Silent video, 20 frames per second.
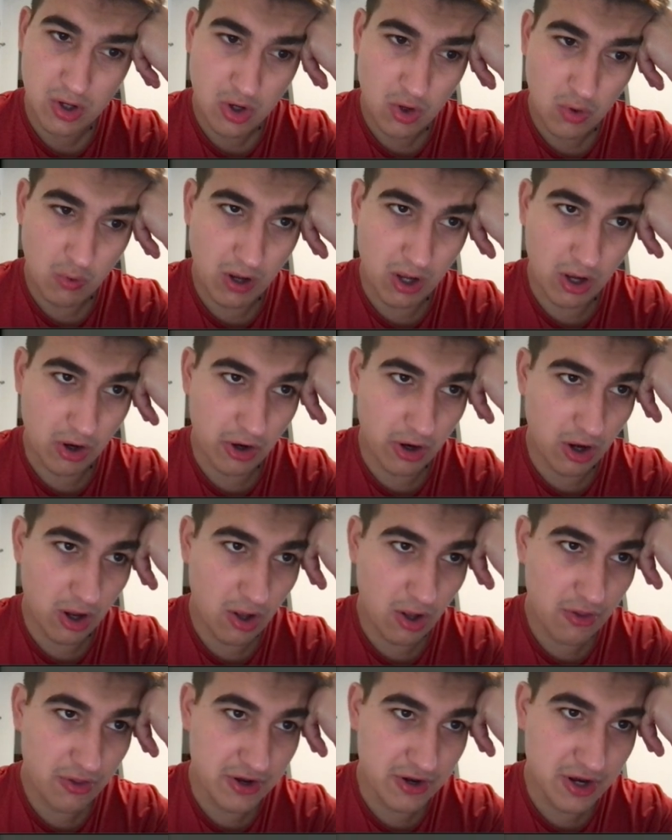Well, are
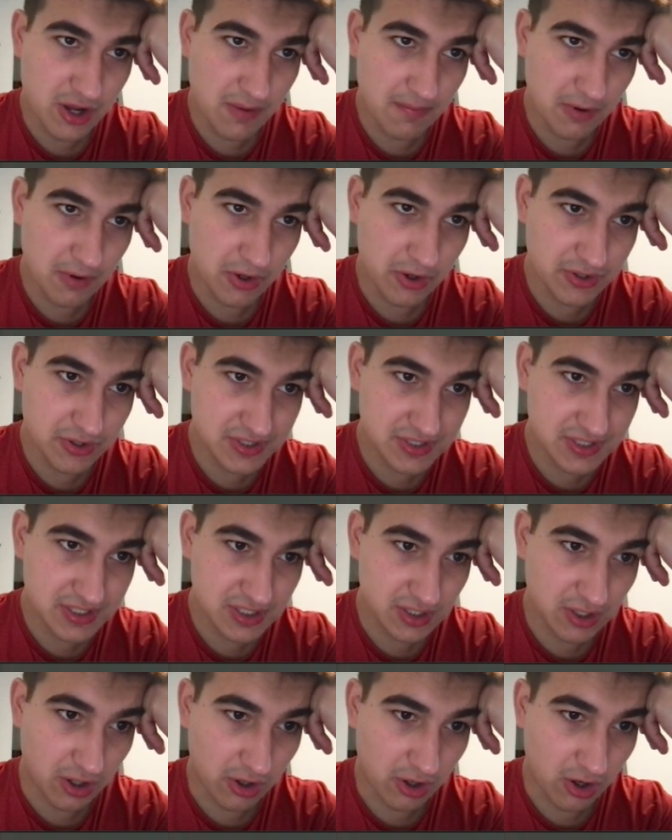all the numbers
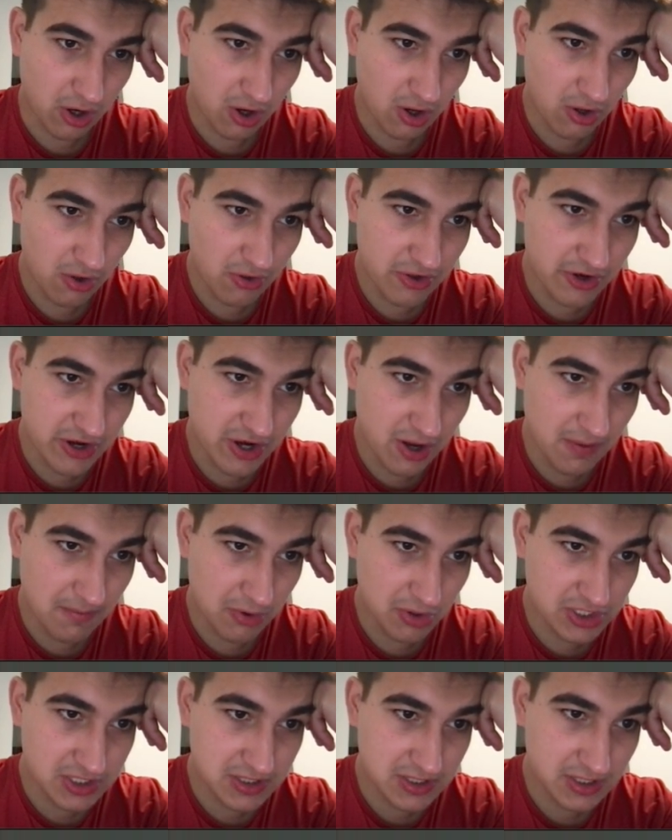
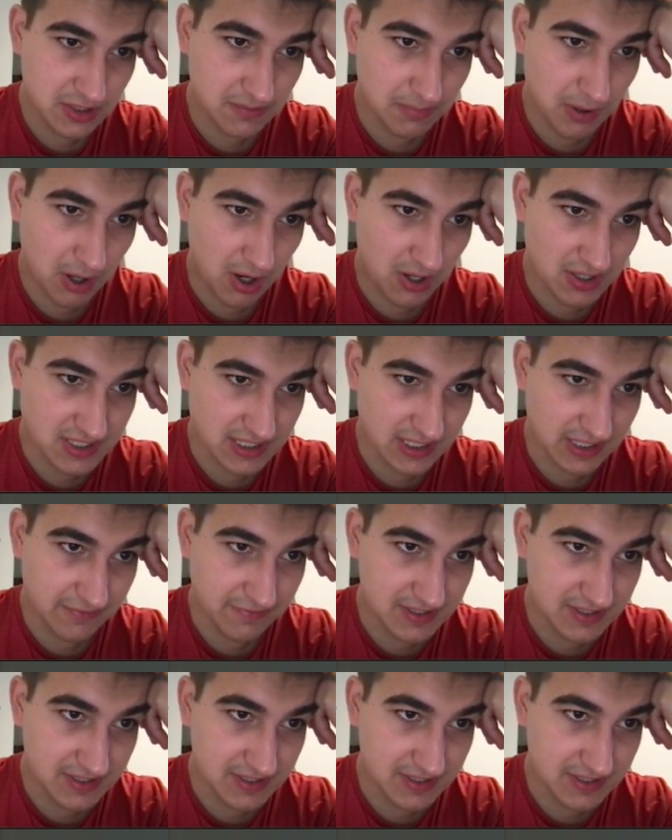positive